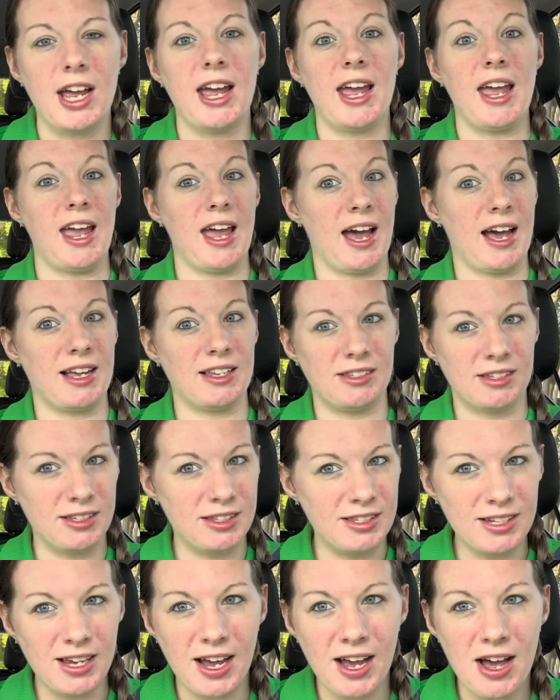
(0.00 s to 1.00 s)
It has a
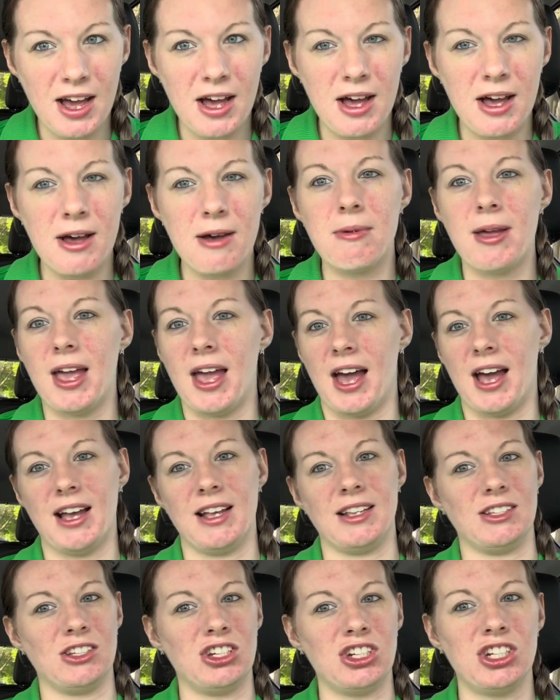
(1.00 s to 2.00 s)
tub, it
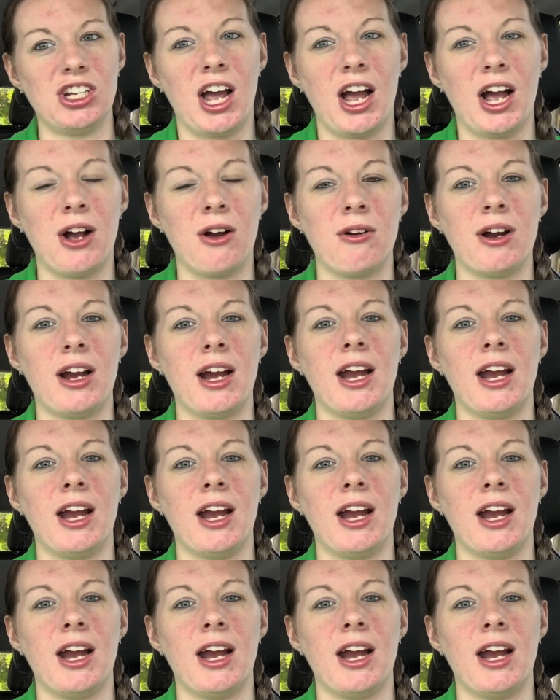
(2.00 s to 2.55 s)
has a shower,